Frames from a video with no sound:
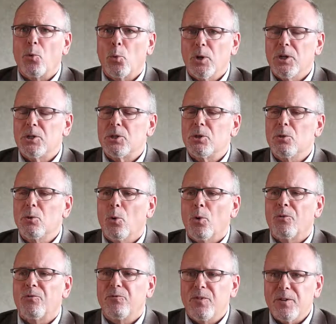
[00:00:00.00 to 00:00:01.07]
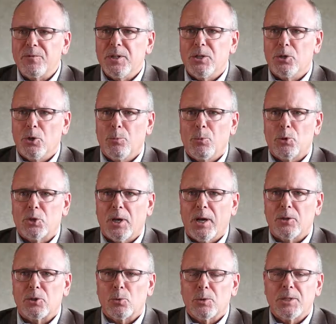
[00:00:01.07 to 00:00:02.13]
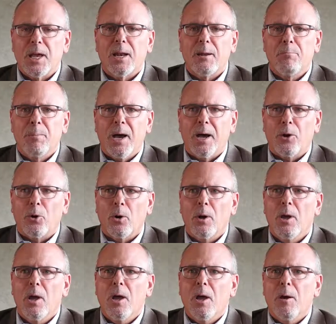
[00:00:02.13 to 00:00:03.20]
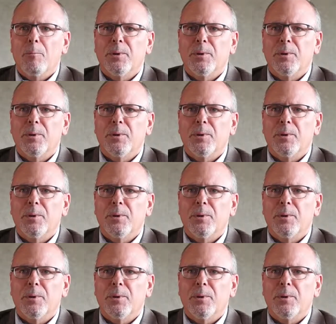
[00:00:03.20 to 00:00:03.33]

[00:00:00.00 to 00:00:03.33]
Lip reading: to 42 or 52%. So it's getting better.